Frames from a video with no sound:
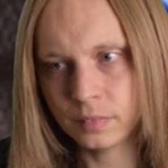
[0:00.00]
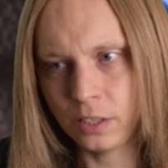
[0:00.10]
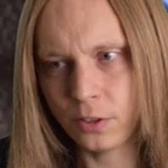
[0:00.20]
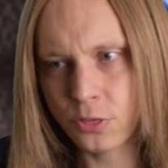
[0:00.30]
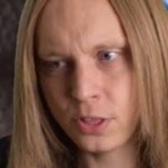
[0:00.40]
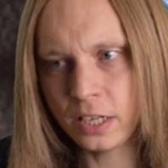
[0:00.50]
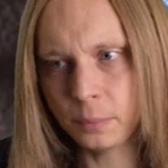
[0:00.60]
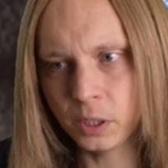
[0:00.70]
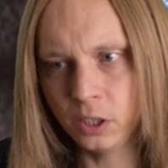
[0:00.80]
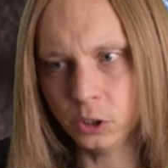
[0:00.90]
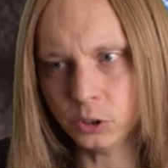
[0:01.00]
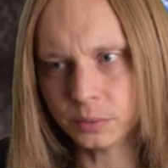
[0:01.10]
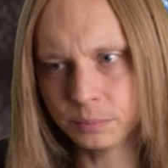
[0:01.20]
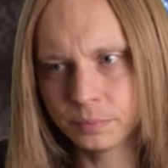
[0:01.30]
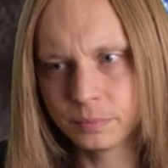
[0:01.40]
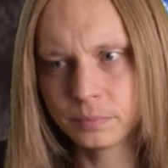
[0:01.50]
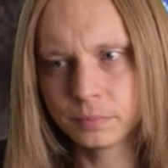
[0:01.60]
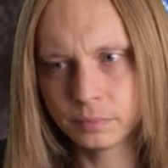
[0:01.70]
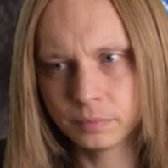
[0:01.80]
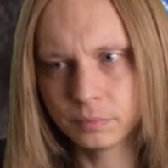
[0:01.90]
I think I'm going to lose.
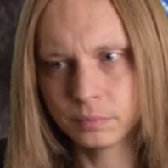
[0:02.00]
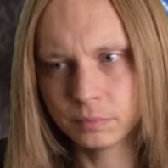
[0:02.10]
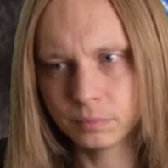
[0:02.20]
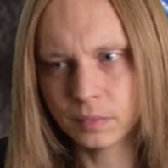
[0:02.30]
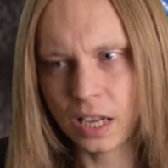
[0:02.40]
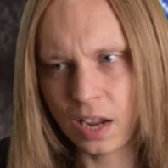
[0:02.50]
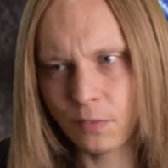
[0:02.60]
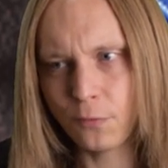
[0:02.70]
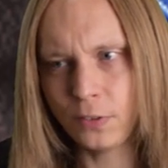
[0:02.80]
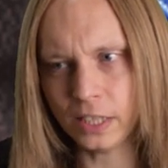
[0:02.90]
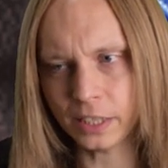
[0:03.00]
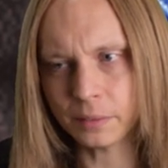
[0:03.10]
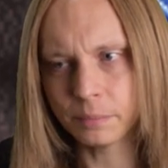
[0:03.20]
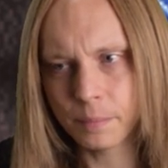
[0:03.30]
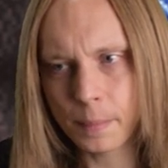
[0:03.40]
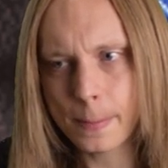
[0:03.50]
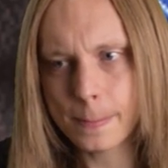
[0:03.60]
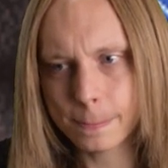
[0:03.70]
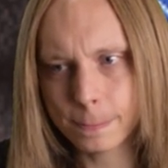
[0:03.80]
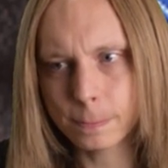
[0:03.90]
I have a feeling.
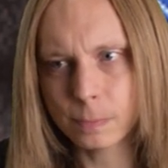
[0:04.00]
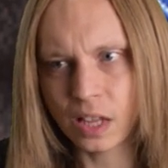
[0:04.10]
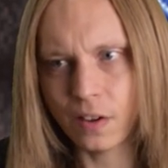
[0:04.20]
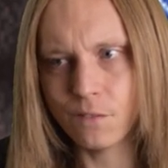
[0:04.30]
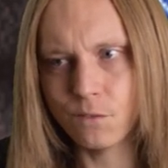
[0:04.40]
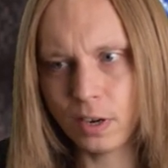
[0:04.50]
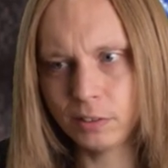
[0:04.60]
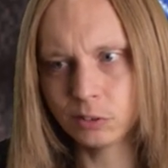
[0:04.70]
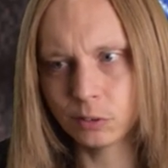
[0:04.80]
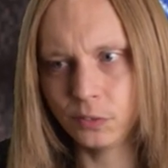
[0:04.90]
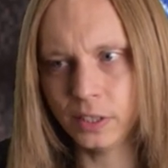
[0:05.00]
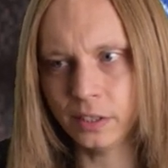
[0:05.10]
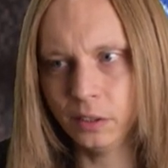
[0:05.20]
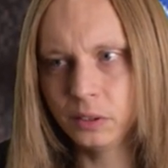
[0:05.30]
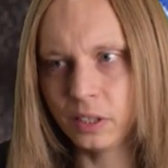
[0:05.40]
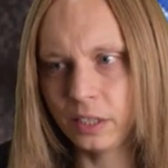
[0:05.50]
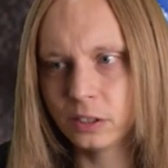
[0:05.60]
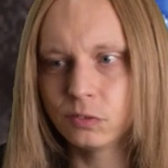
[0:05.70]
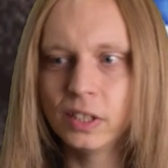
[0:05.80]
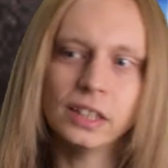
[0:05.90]
Very strong feeling. Oh, and I
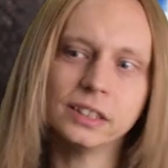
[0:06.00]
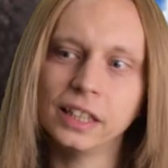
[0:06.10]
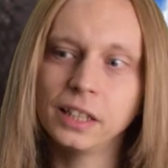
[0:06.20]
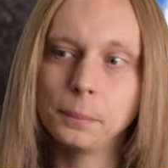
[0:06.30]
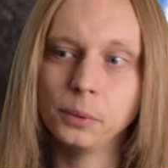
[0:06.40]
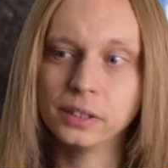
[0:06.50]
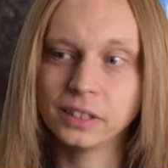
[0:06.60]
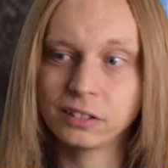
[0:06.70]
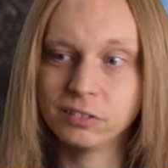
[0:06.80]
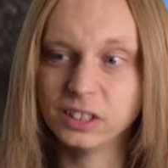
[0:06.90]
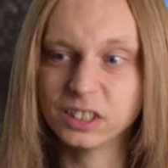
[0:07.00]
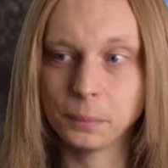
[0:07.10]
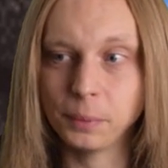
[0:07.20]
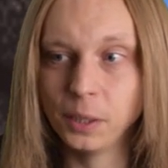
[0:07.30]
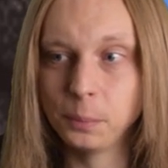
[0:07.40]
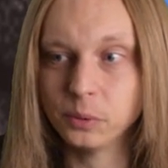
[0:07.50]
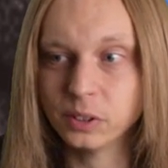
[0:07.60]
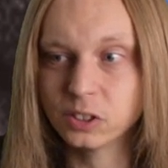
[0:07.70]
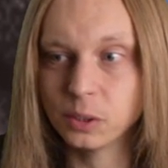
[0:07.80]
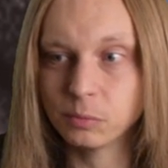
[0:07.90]
just realised the anchor point is actually just a purple in
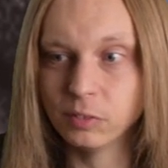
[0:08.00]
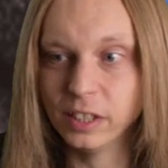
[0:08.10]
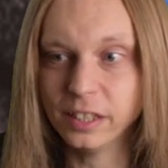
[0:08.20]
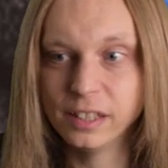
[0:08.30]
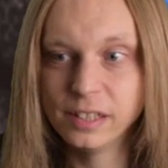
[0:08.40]
the top right.